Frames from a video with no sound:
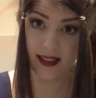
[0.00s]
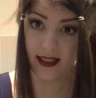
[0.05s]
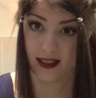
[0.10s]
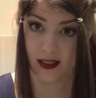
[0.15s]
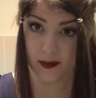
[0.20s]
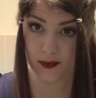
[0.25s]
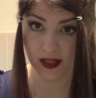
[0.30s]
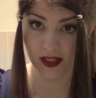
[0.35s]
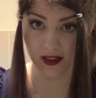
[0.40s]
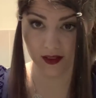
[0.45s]
this is
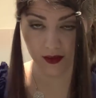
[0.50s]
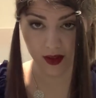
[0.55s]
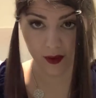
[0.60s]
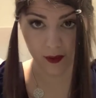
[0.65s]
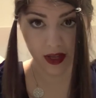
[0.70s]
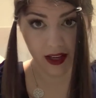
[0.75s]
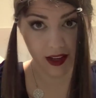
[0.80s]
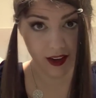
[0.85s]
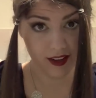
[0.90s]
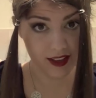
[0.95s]
the bit that
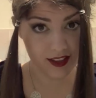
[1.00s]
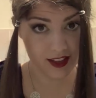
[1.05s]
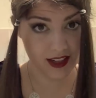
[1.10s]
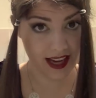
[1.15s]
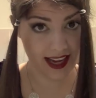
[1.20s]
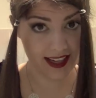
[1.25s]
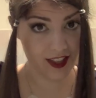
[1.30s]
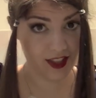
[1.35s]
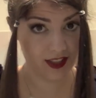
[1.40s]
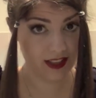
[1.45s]
we're going to
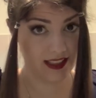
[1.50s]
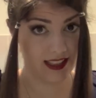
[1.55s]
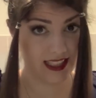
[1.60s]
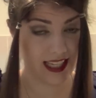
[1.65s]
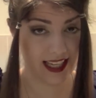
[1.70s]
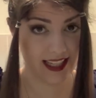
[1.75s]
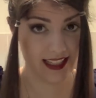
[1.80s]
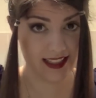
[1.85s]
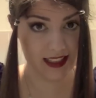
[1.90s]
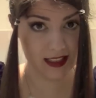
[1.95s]
actually
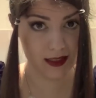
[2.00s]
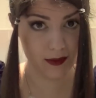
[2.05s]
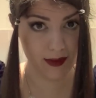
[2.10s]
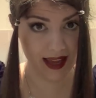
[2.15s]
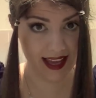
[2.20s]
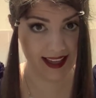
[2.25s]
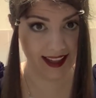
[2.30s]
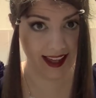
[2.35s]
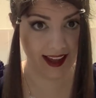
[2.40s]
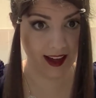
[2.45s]
tease to
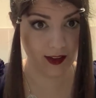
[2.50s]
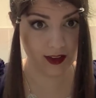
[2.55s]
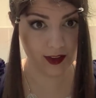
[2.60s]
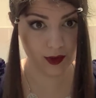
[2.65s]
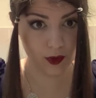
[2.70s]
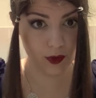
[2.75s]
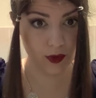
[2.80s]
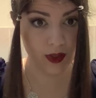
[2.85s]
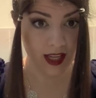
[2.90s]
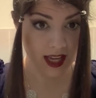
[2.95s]
make our
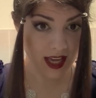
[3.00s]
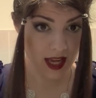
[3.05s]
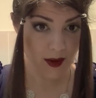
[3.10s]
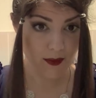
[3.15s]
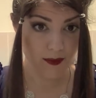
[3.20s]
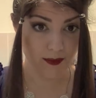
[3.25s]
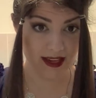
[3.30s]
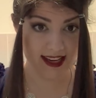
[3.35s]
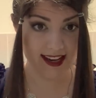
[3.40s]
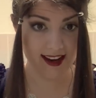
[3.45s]
little
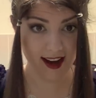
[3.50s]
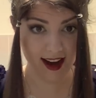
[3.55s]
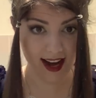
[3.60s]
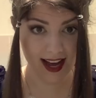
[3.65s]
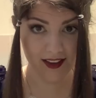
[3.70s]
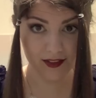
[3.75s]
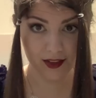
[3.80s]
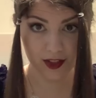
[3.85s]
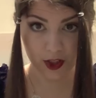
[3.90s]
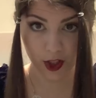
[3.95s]

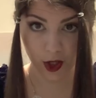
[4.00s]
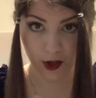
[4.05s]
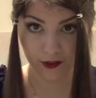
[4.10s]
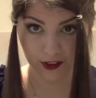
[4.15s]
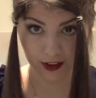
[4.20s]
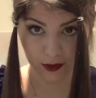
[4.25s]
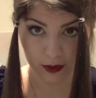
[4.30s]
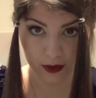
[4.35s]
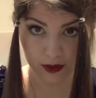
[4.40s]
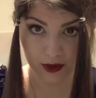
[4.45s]
beehive which
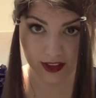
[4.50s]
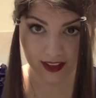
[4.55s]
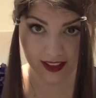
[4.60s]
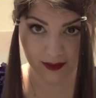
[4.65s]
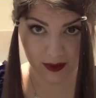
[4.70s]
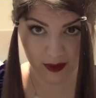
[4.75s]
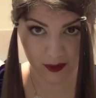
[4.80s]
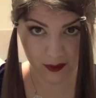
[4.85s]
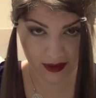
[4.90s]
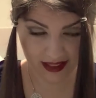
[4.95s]
hopefully will look a
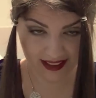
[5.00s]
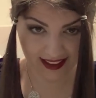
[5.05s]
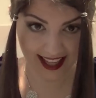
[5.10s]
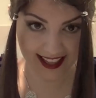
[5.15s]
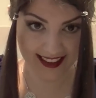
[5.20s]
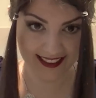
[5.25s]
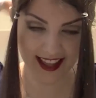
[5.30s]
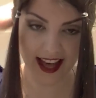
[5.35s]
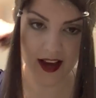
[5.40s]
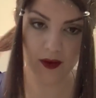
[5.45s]
little bit
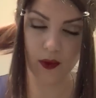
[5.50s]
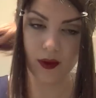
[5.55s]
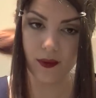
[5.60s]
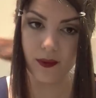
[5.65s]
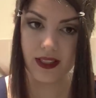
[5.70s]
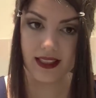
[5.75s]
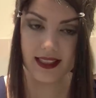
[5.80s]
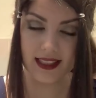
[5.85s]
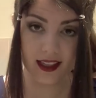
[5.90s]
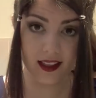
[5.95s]
like that
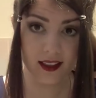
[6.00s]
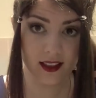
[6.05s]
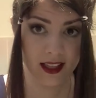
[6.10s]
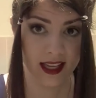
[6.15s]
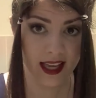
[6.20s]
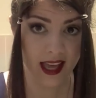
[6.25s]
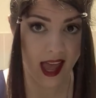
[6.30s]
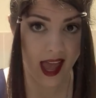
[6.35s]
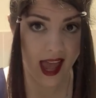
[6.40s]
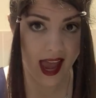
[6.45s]
when we're
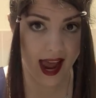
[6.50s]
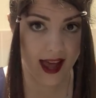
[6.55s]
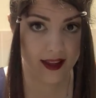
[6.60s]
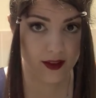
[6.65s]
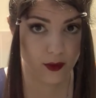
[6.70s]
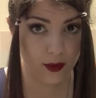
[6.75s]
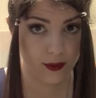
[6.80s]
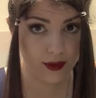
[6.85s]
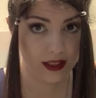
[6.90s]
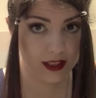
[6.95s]
done
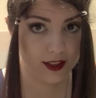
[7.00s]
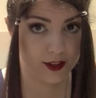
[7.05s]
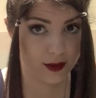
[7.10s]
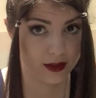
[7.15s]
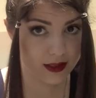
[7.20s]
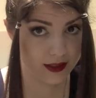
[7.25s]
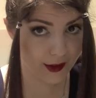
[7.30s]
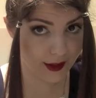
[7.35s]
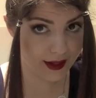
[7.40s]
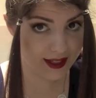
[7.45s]
and what we're going to do
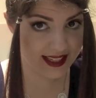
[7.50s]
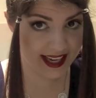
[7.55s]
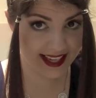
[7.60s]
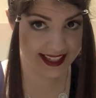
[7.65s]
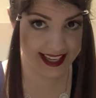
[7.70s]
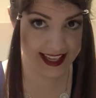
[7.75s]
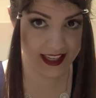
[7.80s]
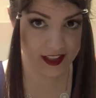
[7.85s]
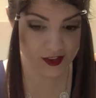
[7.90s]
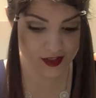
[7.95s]
is slowly
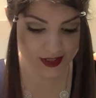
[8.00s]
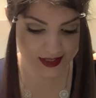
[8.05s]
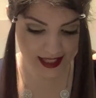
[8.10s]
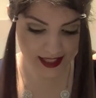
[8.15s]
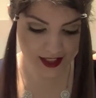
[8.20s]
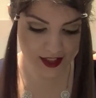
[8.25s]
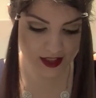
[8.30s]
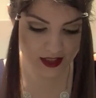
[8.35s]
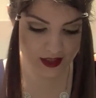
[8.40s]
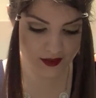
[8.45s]
take each
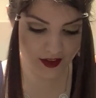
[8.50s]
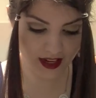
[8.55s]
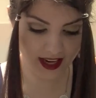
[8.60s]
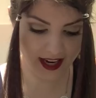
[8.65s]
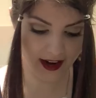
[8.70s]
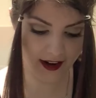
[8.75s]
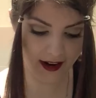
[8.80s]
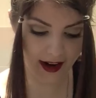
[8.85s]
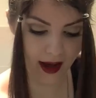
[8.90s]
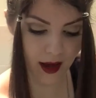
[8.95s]
section of
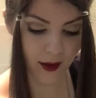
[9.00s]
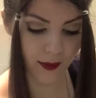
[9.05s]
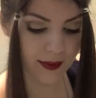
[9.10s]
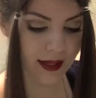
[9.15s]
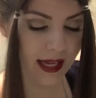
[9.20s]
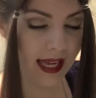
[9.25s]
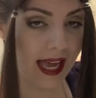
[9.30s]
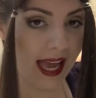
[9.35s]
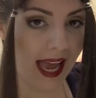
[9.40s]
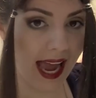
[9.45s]
hair
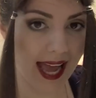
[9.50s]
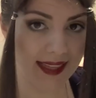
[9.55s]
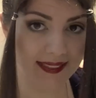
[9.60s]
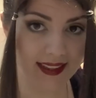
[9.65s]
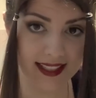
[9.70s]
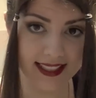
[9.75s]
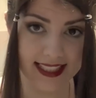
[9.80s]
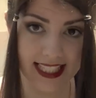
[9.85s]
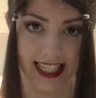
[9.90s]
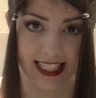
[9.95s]
up and
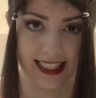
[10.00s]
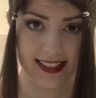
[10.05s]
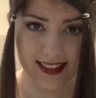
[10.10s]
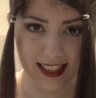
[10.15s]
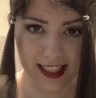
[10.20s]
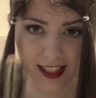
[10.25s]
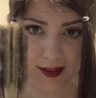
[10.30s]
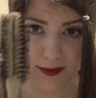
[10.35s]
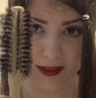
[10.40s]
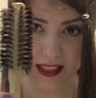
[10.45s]
then tease
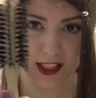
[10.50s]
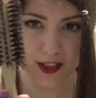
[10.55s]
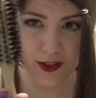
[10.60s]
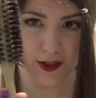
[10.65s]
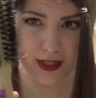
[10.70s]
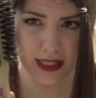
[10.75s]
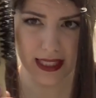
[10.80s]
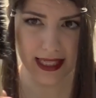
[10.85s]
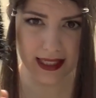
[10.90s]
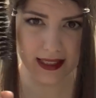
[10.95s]
it and I'm going to
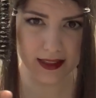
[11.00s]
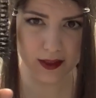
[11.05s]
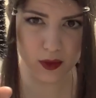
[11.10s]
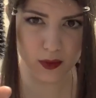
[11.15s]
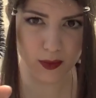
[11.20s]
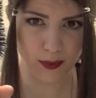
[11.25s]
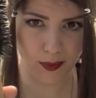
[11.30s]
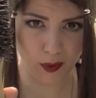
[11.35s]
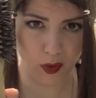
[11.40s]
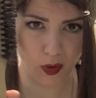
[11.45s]
use like a
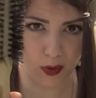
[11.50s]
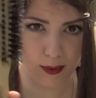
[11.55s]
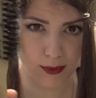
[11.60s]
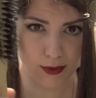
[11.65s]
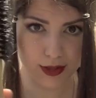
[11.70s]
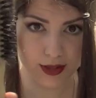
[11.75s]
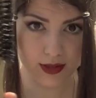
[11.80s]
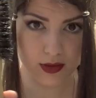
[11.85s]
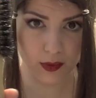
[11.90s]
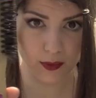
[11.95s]
little boar
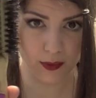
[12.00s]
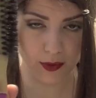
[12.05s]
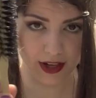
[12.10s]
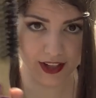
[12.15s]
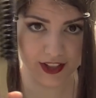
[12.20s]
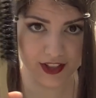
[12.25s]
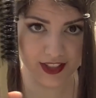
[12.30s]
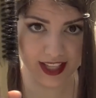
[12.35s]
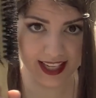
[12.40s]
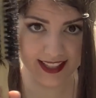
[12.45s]
bristle
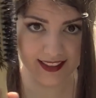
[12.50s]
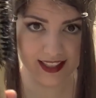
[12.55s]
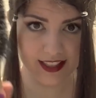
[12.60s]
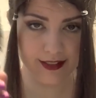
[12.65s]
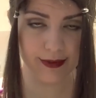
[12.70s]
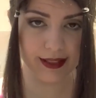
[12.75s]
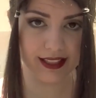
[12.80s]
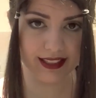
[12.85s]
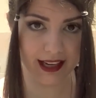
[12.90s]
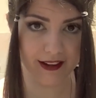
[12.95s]
brush like
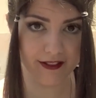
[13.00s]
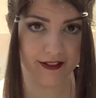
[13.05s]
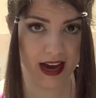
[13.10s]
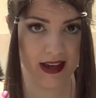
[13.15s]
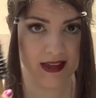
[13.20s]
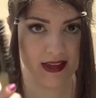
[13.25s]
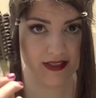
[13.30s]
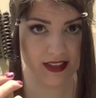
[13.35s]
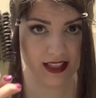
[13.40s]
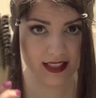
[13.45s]
this because I
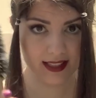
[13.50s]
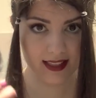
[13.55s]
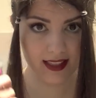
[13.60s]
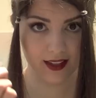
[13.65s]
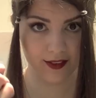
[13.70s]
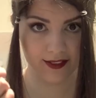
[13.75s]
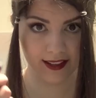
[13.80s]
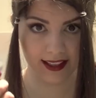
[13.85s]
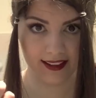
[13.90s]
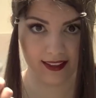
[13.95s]
find that this
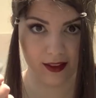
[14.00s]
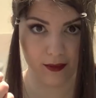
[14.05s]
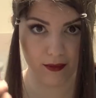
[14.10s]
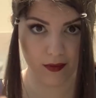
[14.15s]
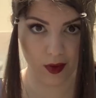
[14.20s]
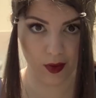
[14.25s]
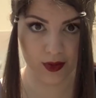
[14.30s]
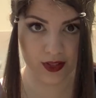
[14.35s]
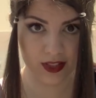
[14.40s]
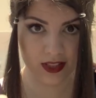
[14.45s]
gives like the
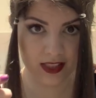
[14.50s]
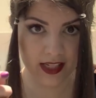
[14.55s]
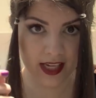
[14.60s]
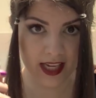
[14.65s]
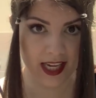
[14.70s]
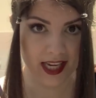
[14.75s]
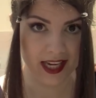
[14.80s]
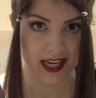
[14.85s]
most